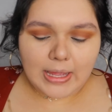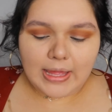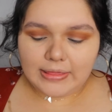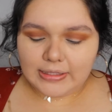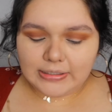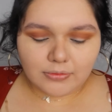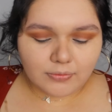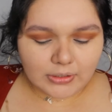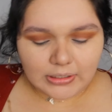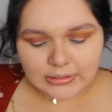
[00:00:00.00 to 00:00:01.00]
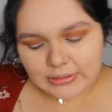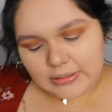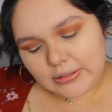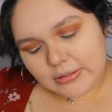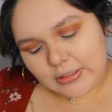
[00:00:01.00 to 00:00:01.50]
And this one is
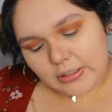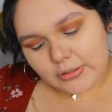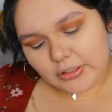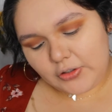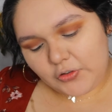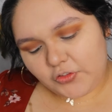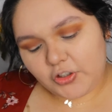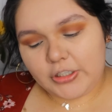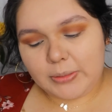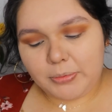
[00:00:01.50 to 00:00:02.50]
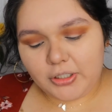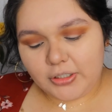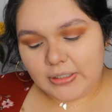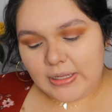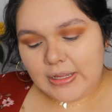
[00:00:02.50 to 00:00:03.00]
in the color Flirty
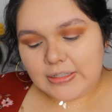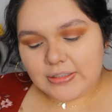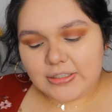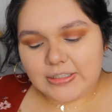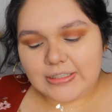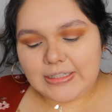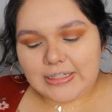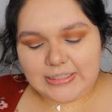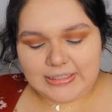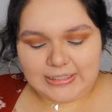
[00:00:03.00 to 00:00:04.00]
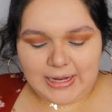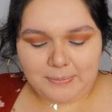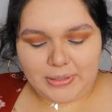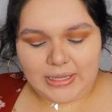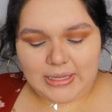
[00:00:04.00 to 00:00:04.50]
Bird. So it's just like a
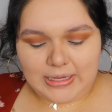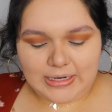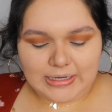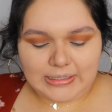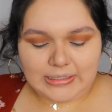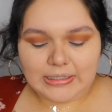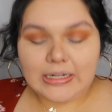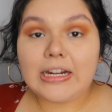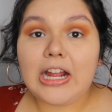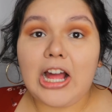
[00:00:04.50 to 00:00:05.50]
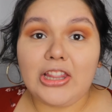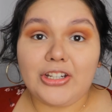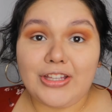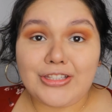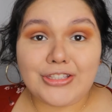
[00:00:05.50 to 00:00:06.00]
champagne
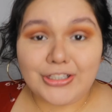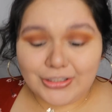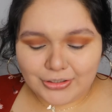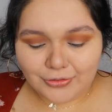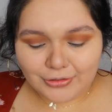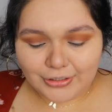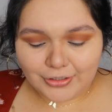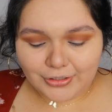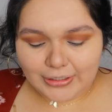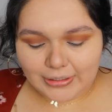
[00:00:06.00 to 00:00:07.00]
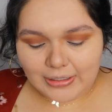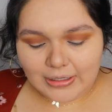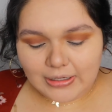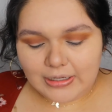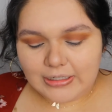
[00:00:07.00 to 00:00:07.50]
color that's like so glittery,
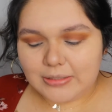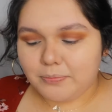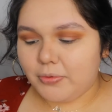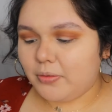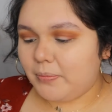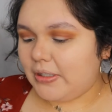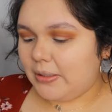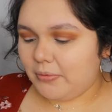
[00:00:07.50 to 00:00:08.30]
and it spoke my name.